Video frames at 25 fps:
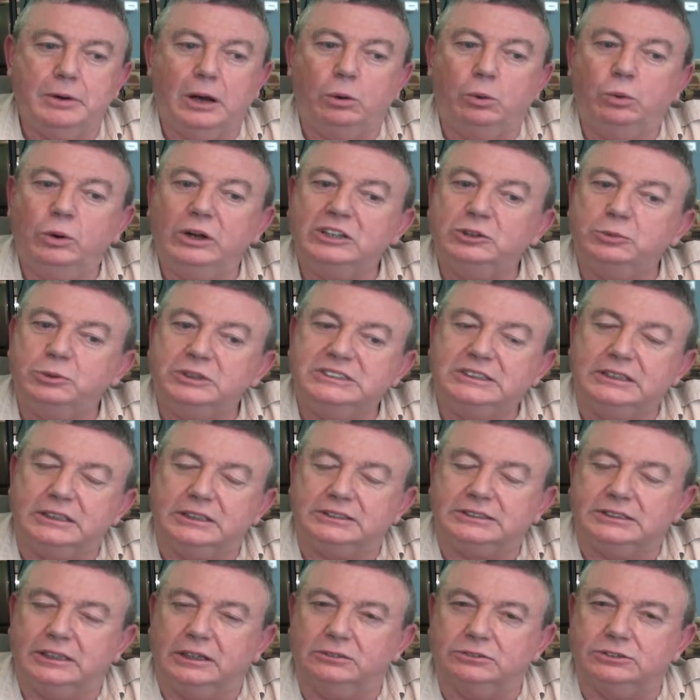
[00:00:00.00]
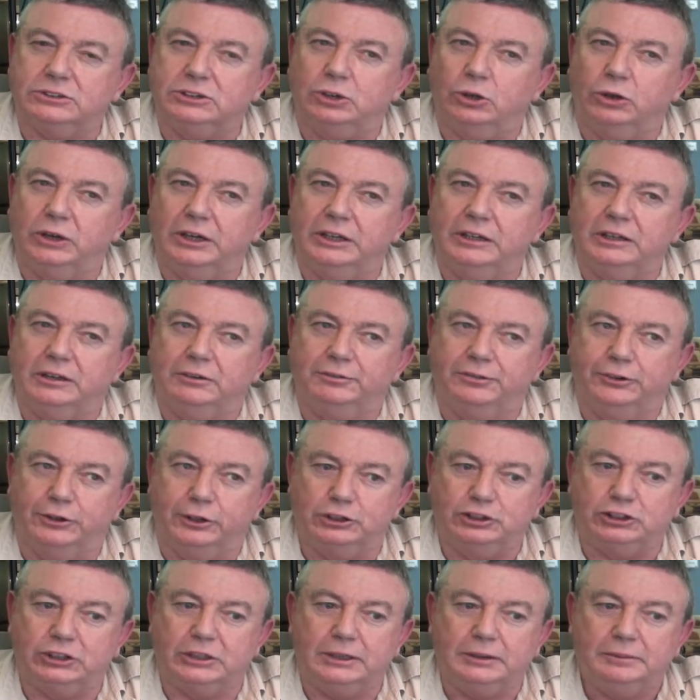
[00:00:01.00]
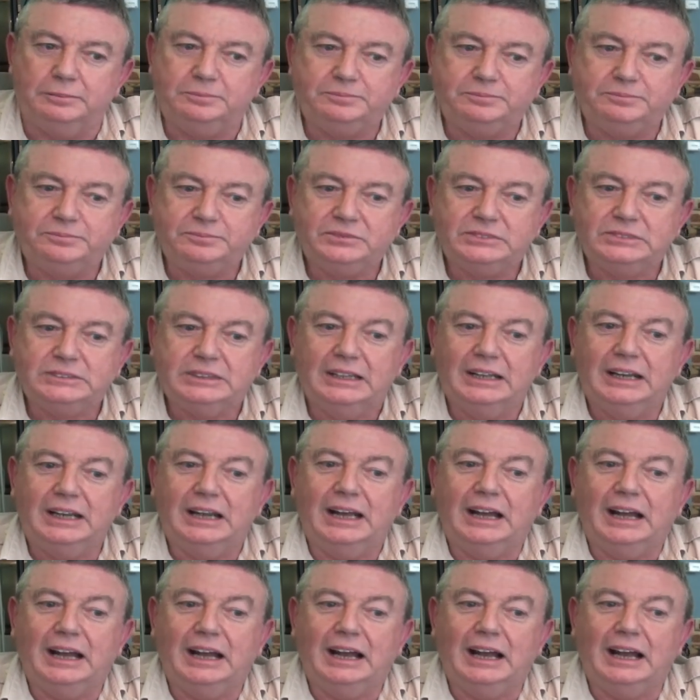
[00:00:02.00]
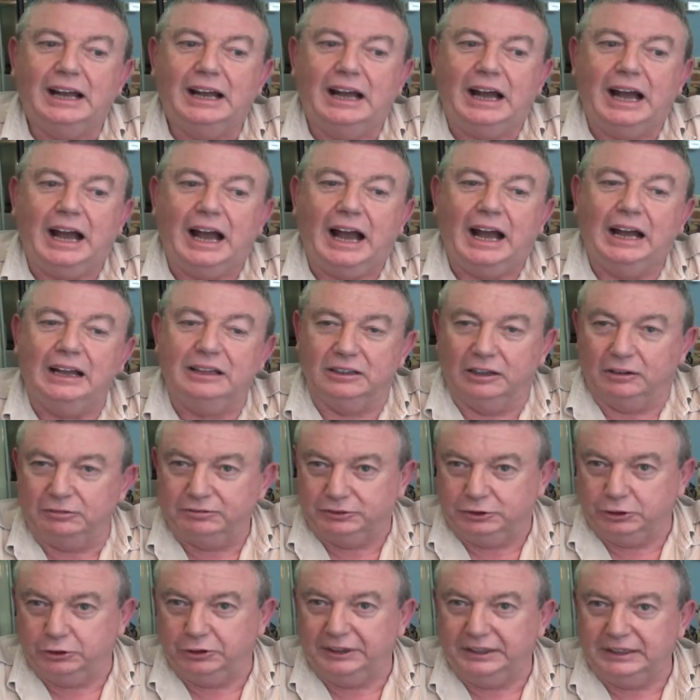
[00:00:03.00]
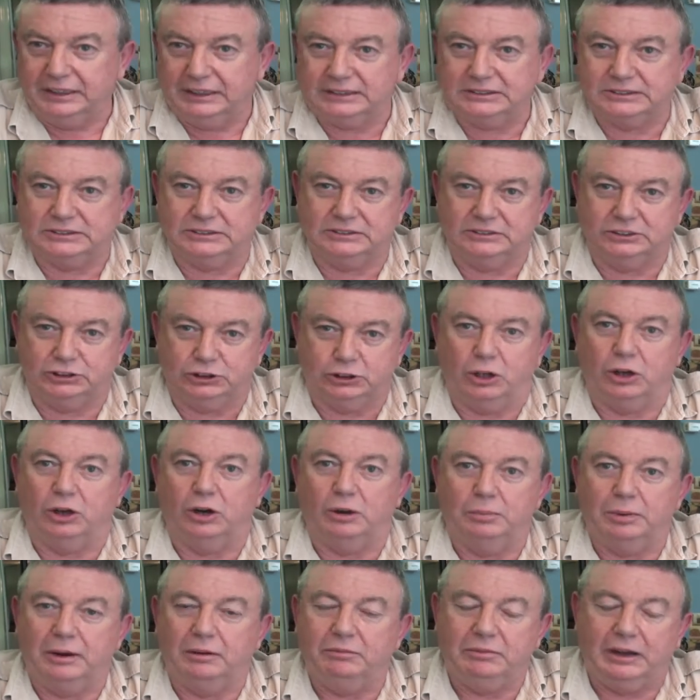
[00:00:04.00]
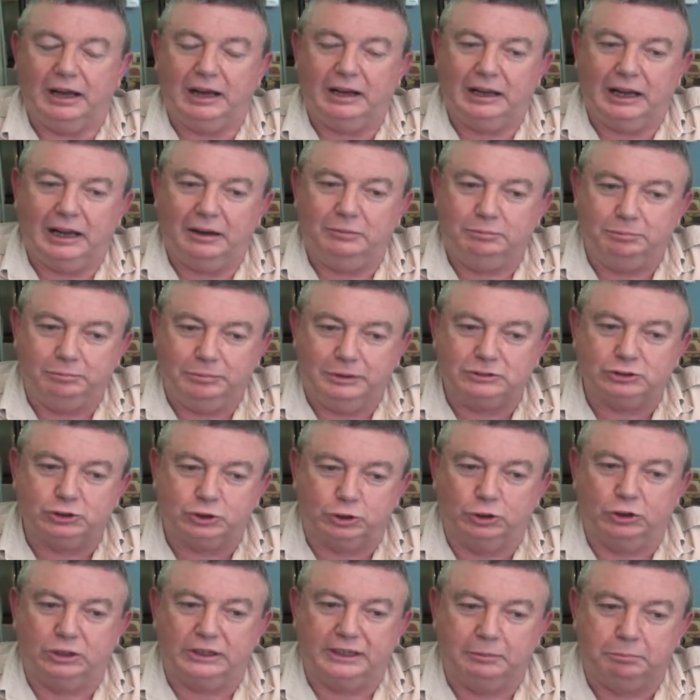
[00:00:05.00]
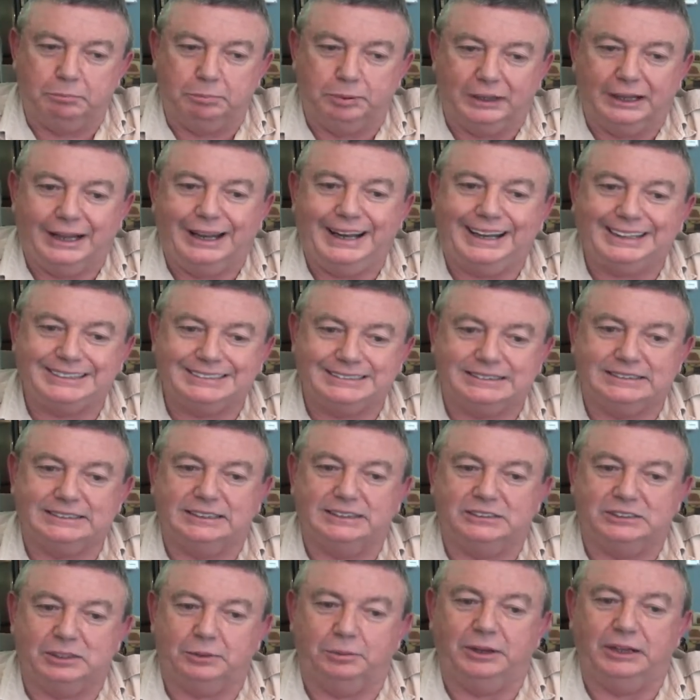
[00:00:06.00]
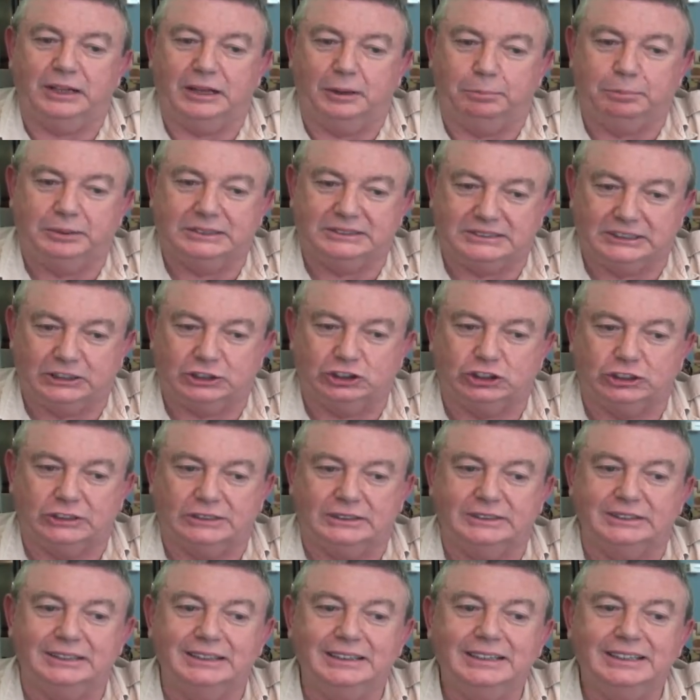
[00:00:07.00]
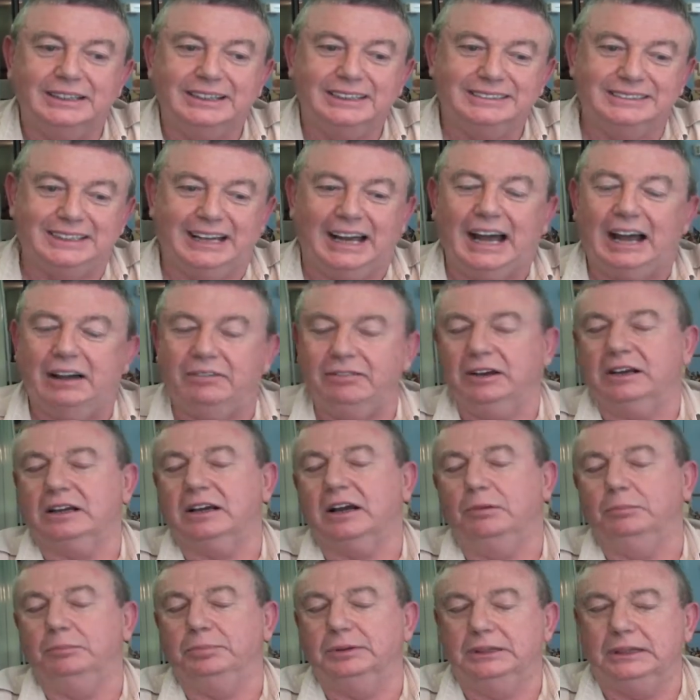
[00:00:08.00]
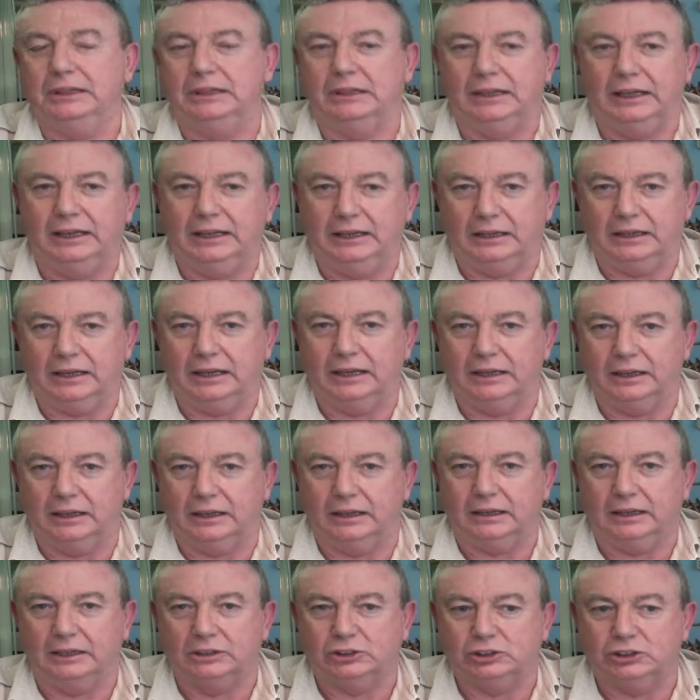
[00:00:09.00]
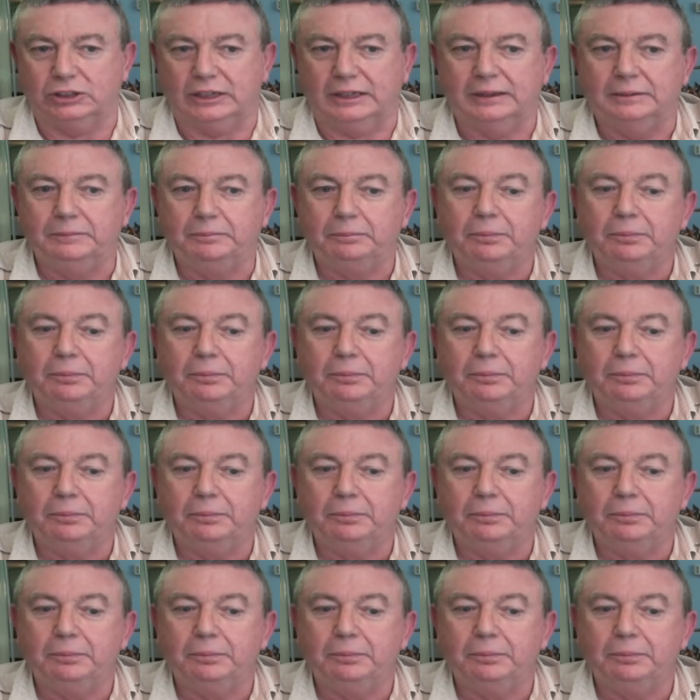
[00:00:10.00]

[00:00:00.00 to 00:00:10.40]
Where do we see ourselves going in the future? I love doing this job. I'm truly blessed to be in a position to have a company like King and Country.